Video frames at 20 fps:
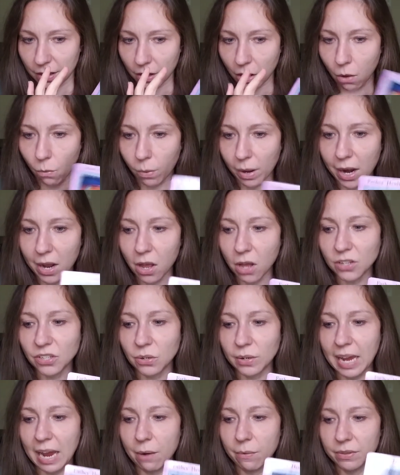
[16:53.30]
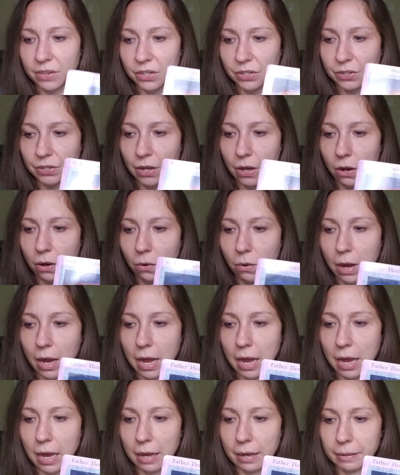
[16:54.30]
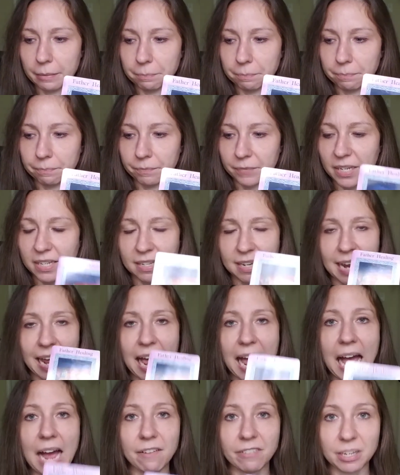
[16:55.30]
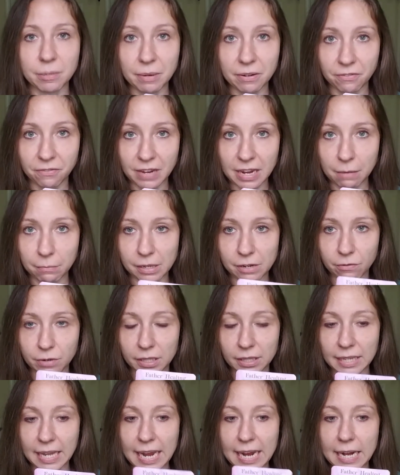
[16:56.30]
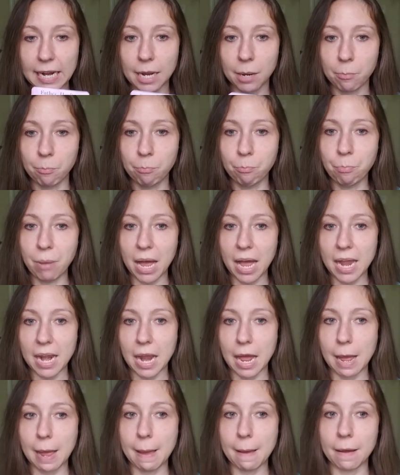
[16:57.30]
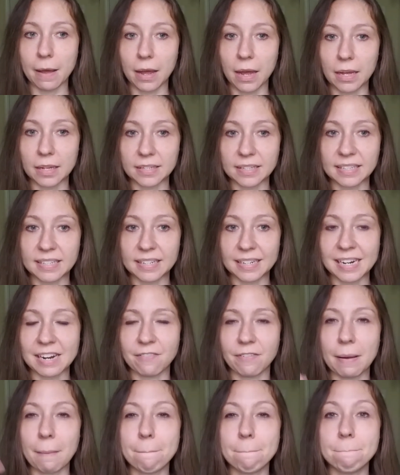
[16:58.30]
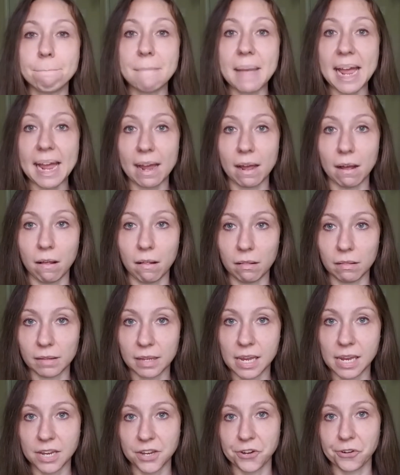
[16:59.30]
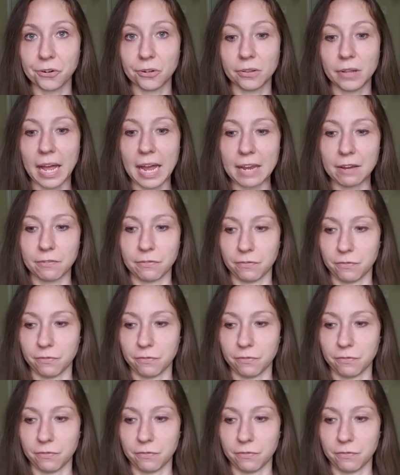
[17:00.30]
what I also get with this though, um, doesn't have to be family related, but a, a, significant male in your life,